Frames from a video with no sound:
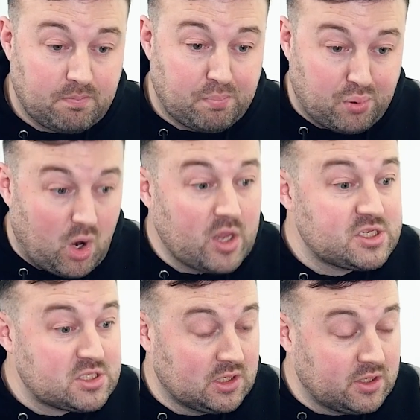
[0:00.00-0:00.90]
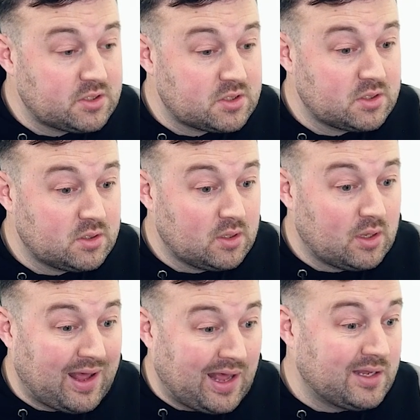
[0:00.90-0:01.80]
priceless
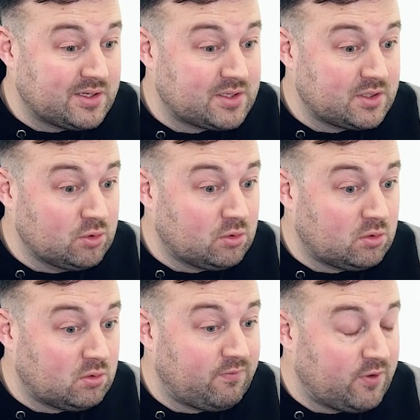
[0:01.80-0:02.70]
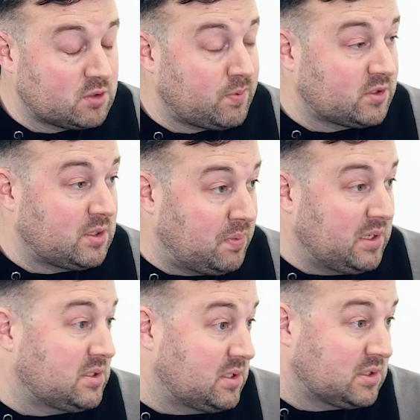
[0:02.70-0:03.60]
as your first-party
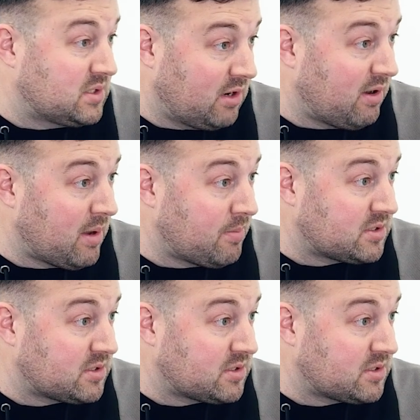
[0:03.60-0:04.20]
BC and CRM